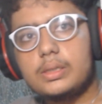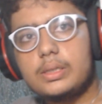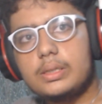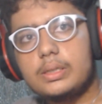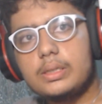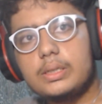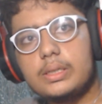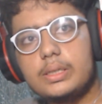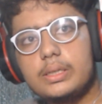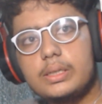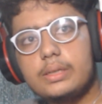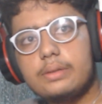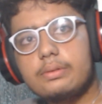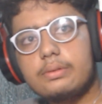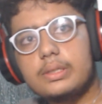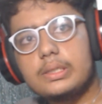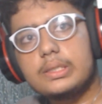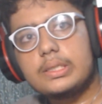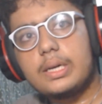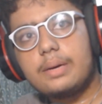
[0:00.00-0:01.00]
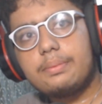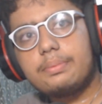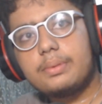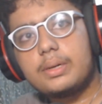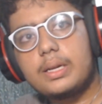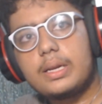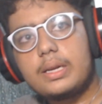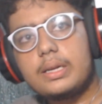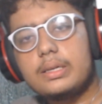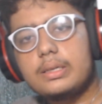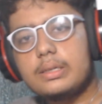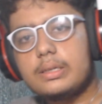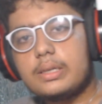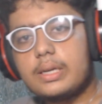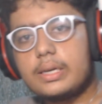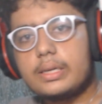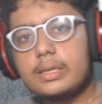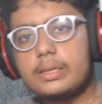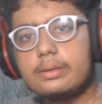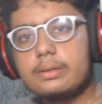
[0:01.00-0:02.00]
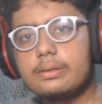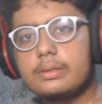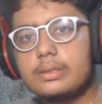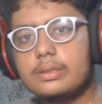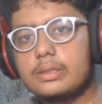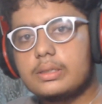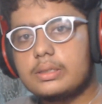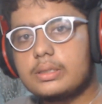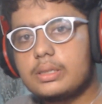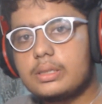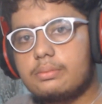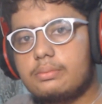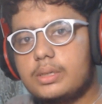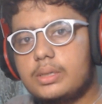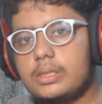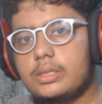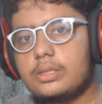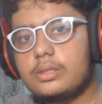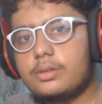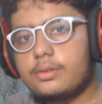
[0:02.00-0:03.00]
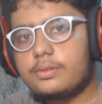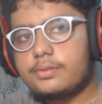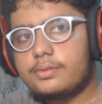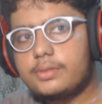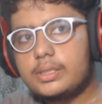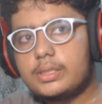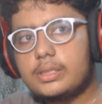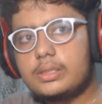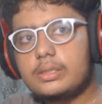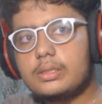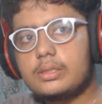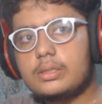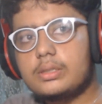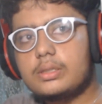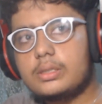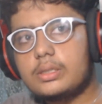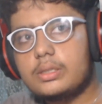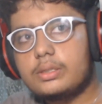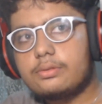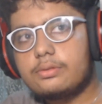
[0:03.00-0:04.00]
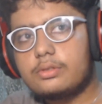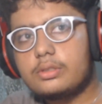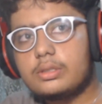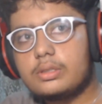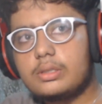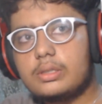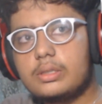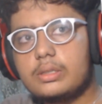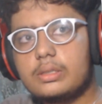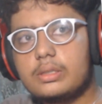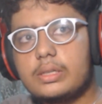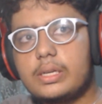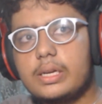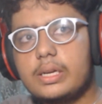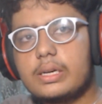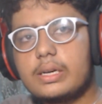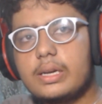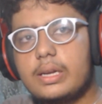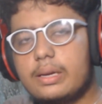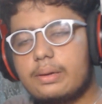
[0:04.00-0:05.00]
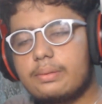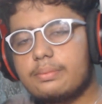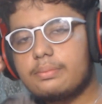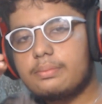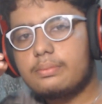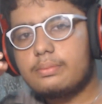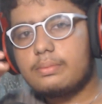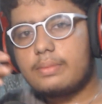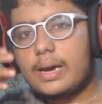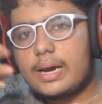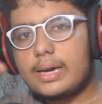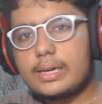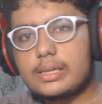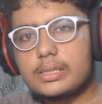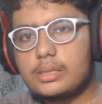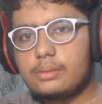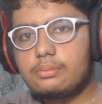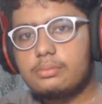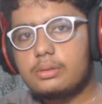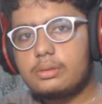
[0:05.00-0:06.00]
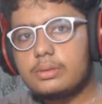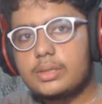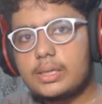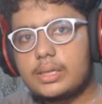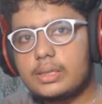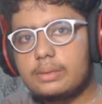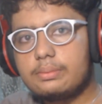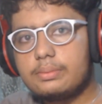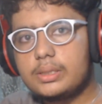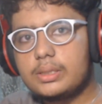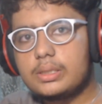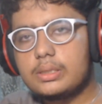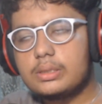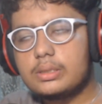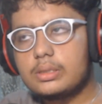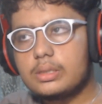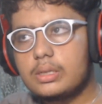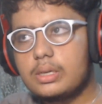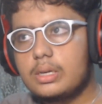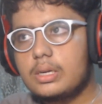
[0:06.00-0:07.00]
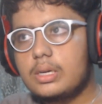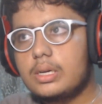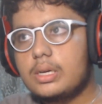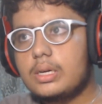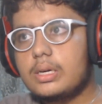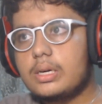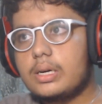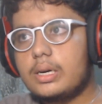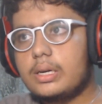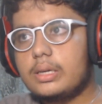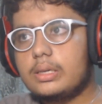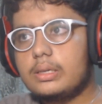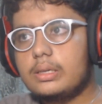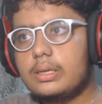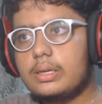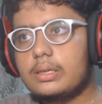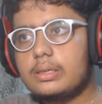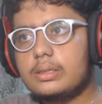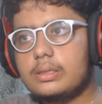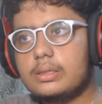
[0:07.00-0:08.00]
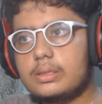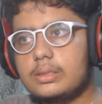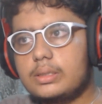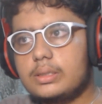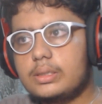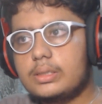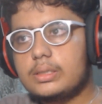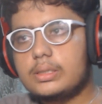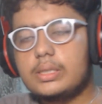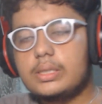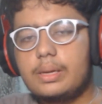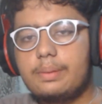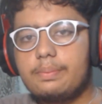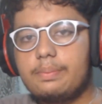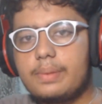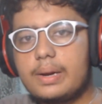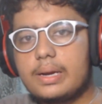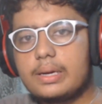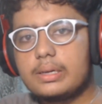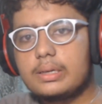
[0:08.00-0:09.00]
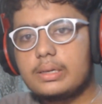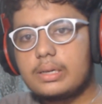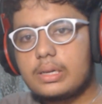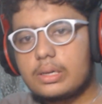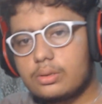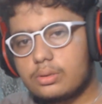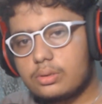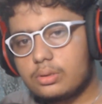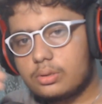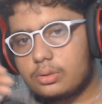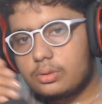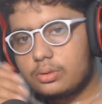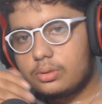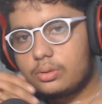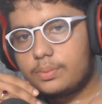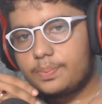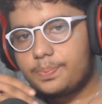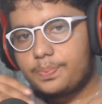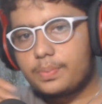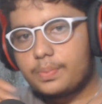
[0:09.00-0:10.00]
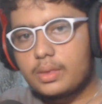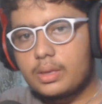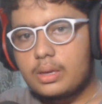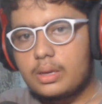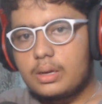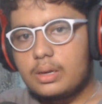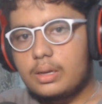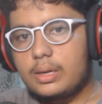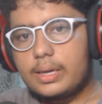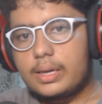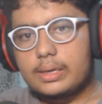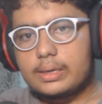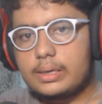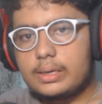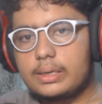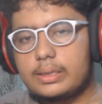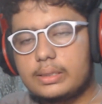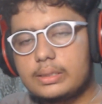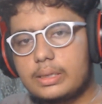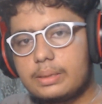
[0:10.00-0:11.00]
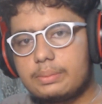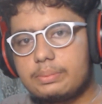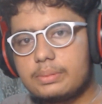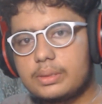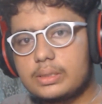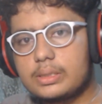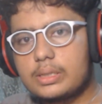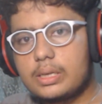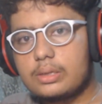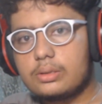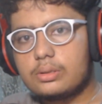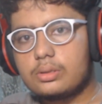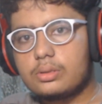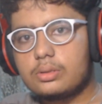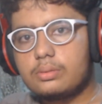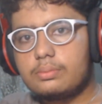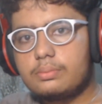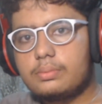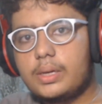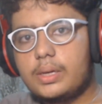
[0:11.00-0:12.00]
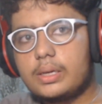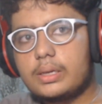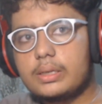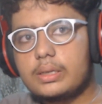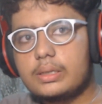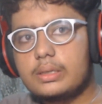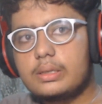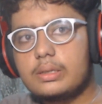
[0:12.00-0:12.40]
reading one chapter and writing the summary of it, it would take like maximum 30 minutes. And in the same pattern I used to do, like 3 chapters I used to make it,